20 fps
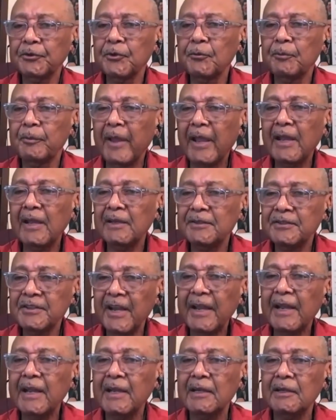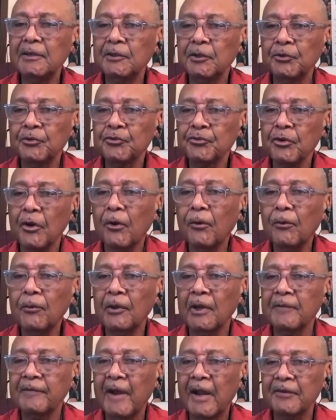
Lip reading: to maintain control of